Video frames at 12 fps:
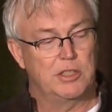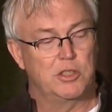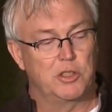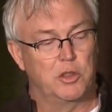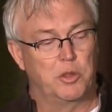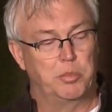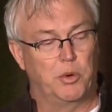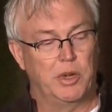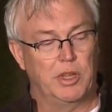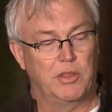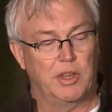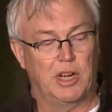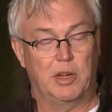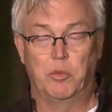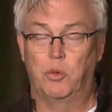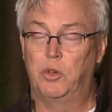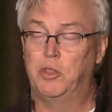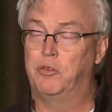us to the point that
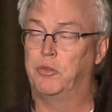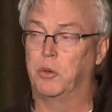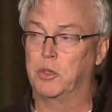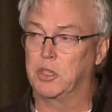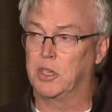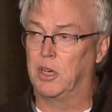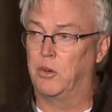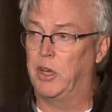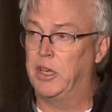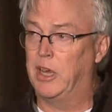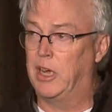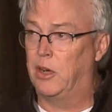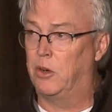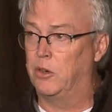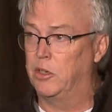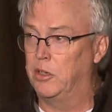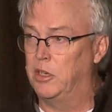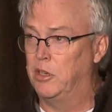I'm really focused on right now.
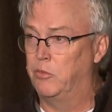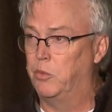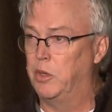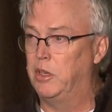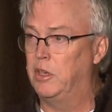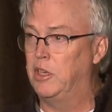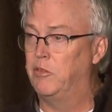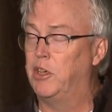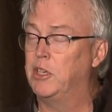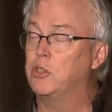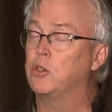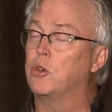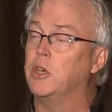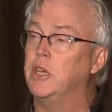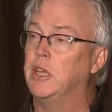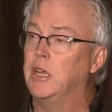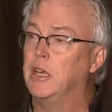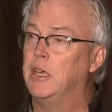If history
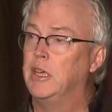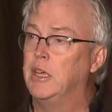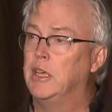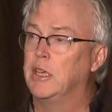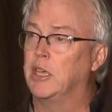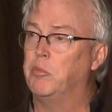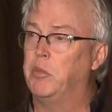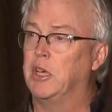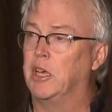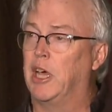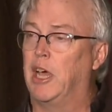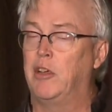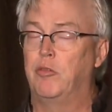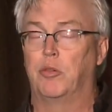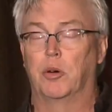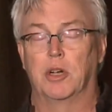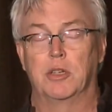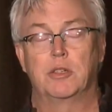can be a guide
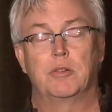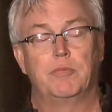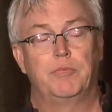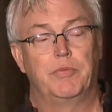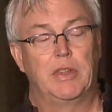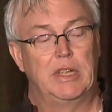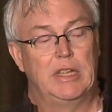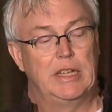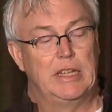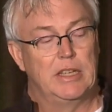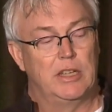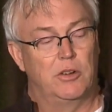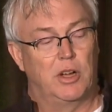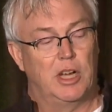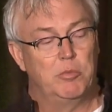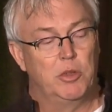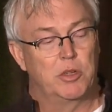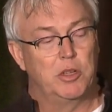for us, you know,
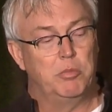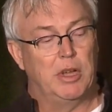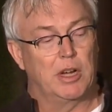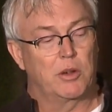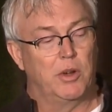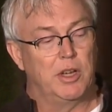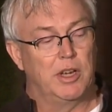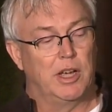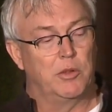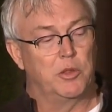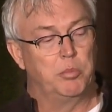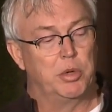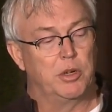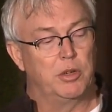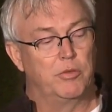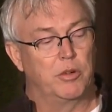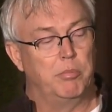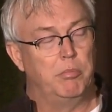I'm looking back right now at the period
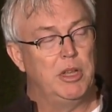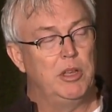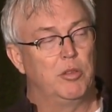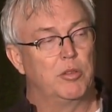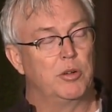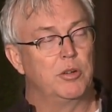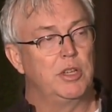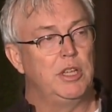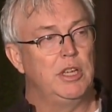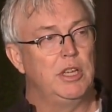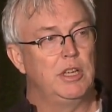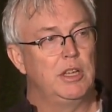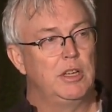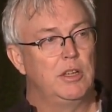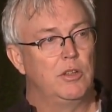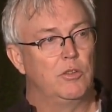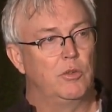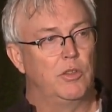from mid-13
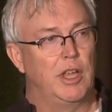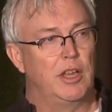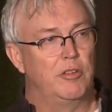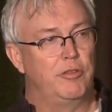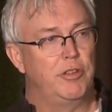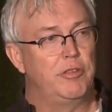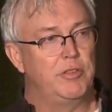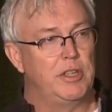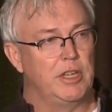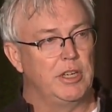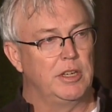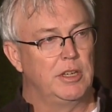through the end of 15.